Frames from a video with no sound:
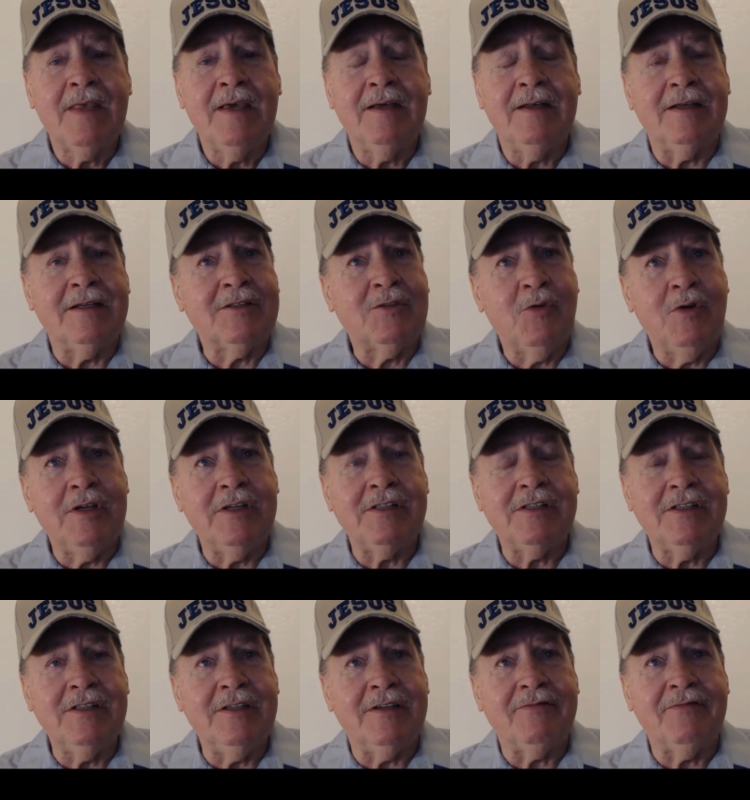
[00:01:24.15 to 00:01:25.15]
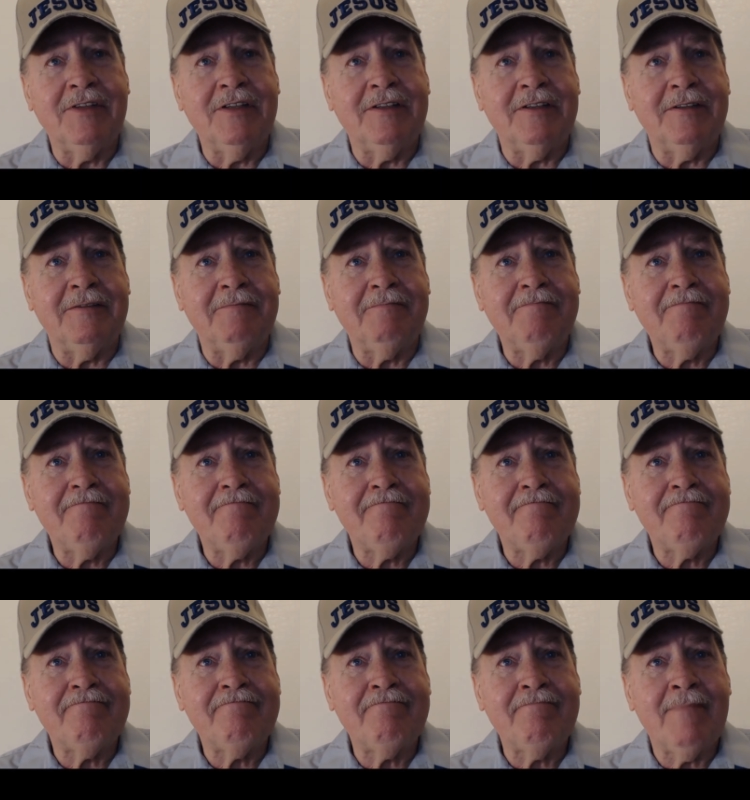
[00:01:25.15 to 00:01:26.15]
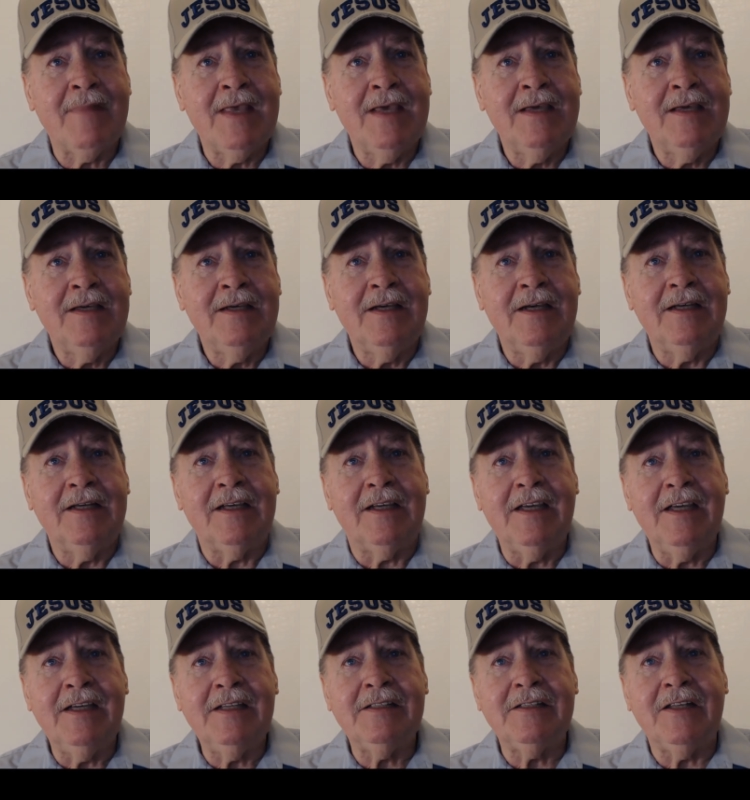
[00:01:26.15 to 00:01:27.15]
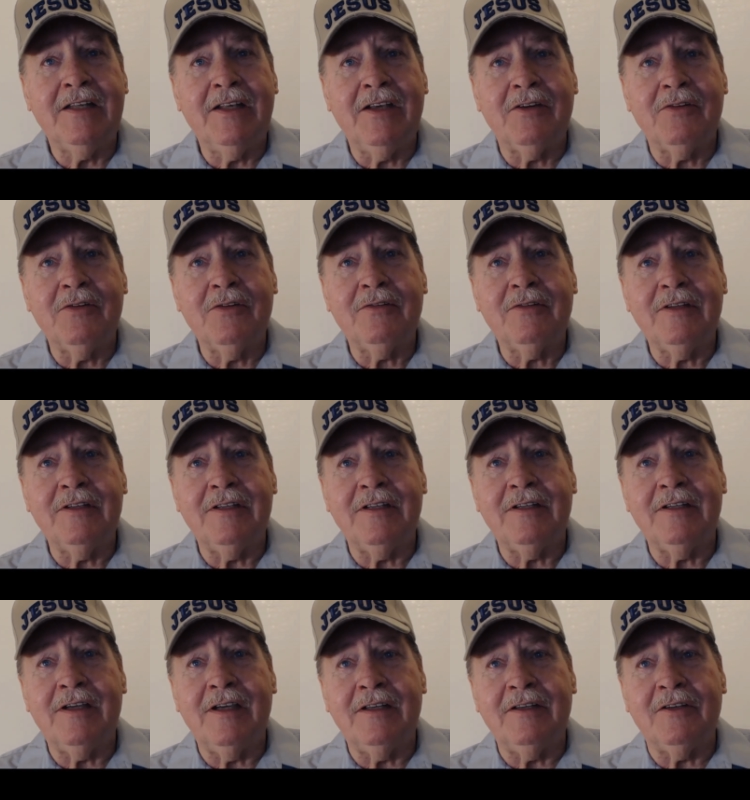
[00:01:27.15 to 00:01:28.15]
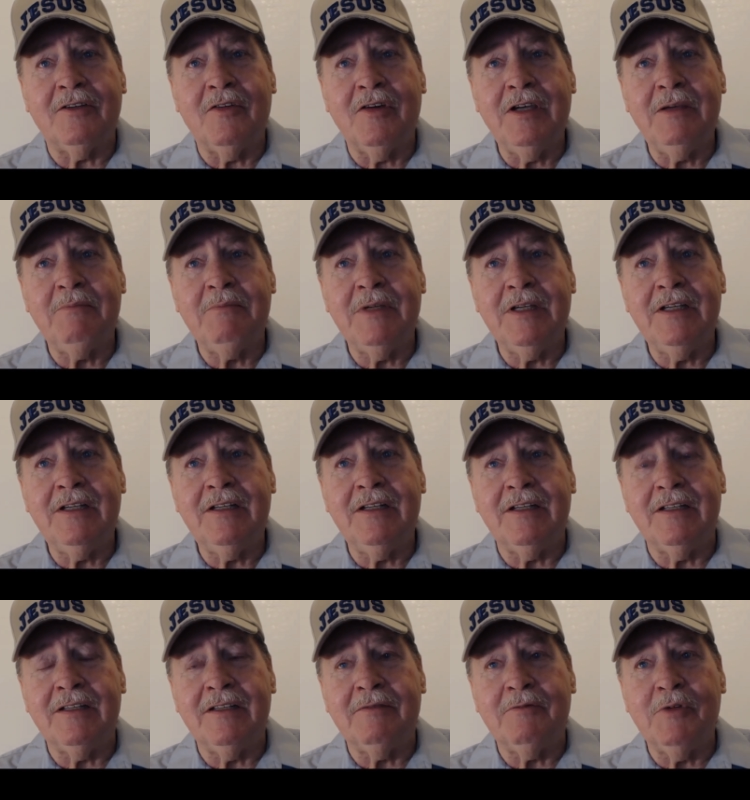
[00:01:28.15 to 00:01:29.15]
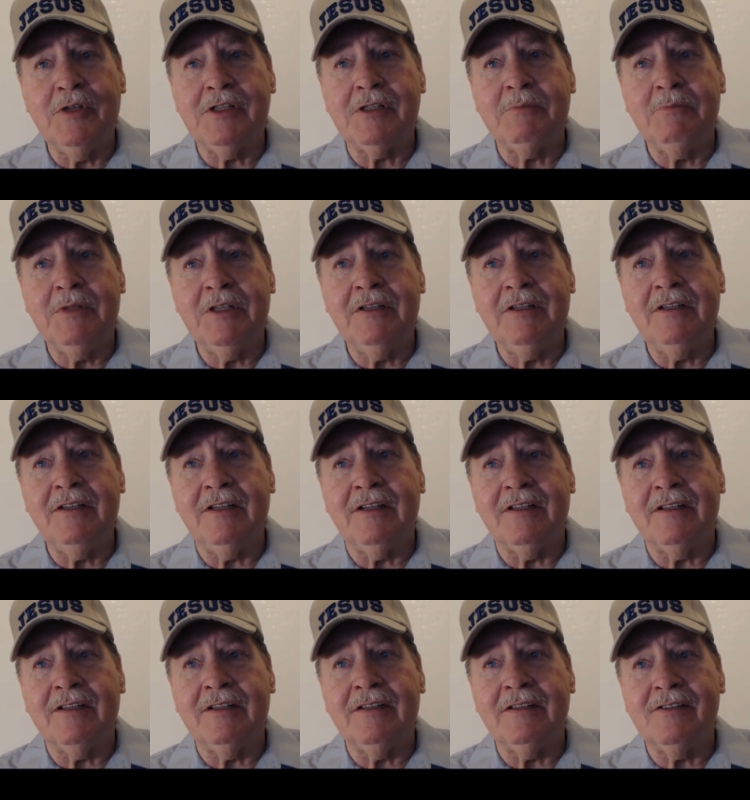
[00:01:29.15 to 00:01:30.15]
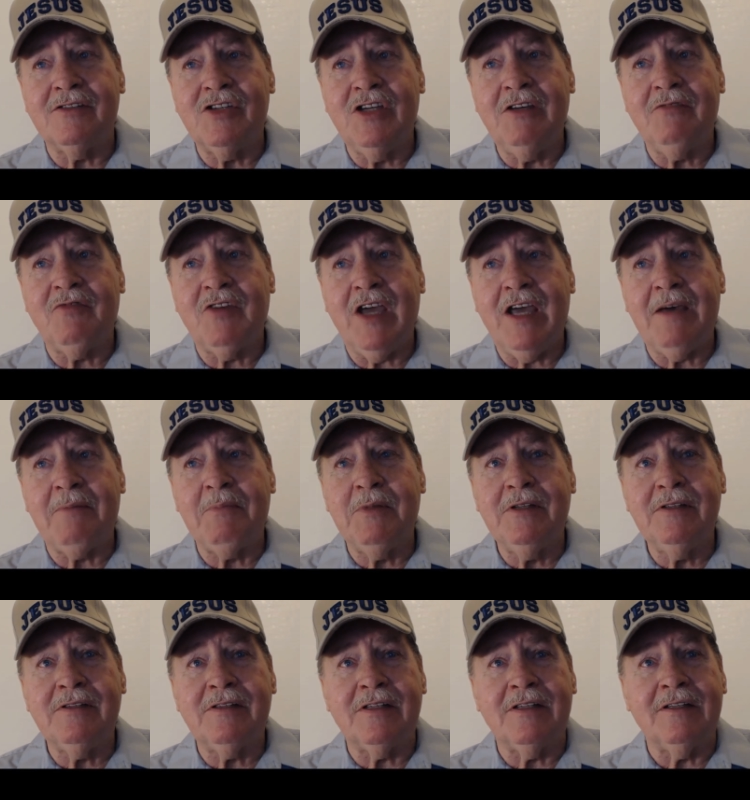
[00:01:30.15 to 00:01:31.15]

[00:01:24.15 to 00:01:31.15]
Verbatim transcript: And that's quite a shift, isn't it? And the kings of the earth, and the, and the great men, and the rich men, and the chief captains,